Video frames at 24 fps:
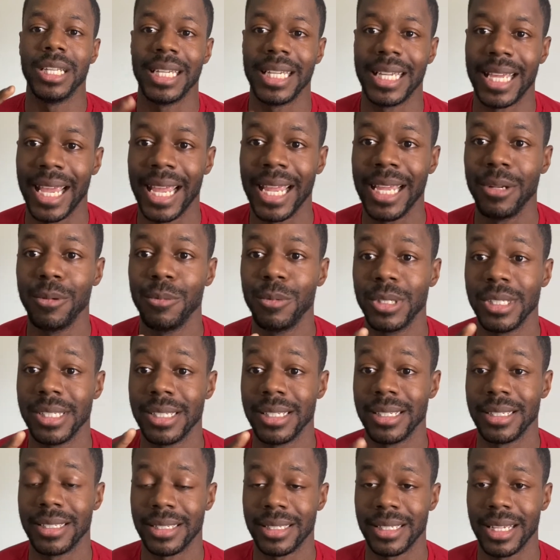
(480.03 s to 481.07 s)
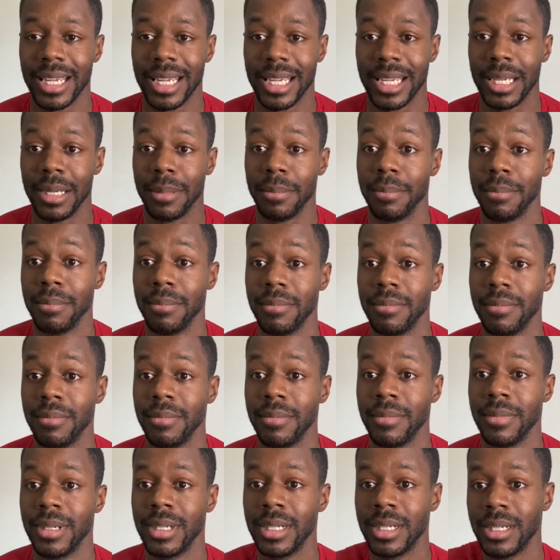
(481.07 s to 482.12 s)
gain was the same,
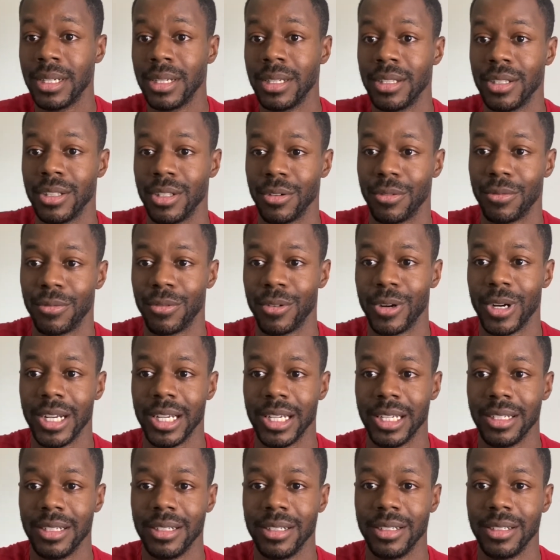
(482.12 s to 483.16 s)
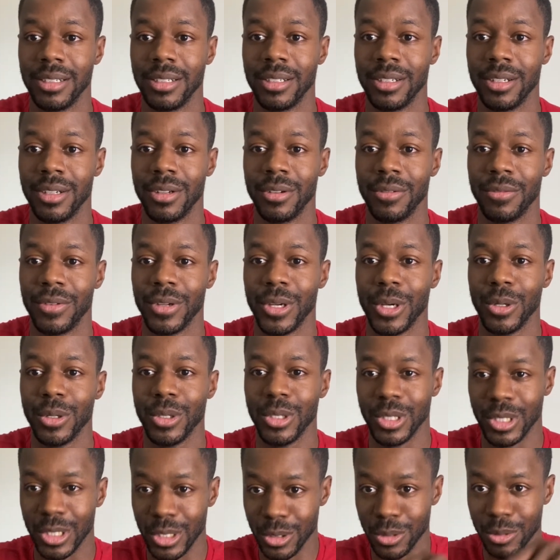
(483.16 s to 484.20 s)
the front felt a
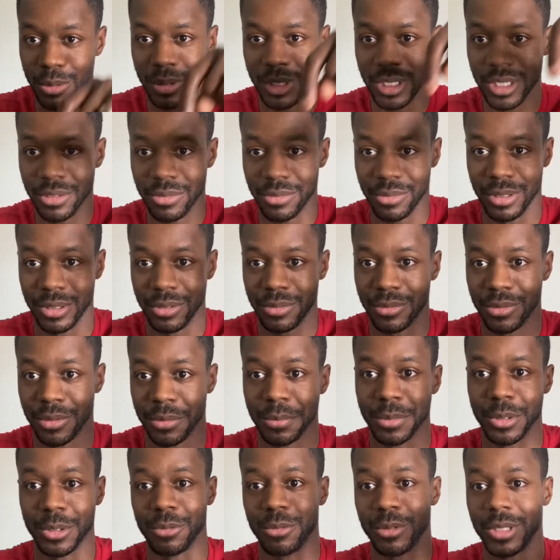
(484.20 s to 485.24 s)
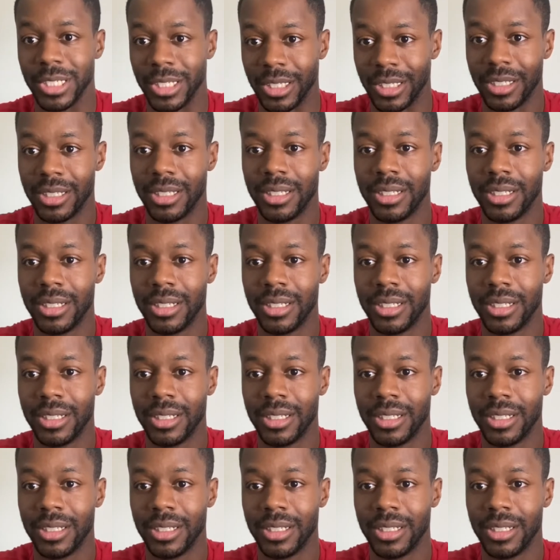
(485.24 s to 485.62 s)
little different from the rear.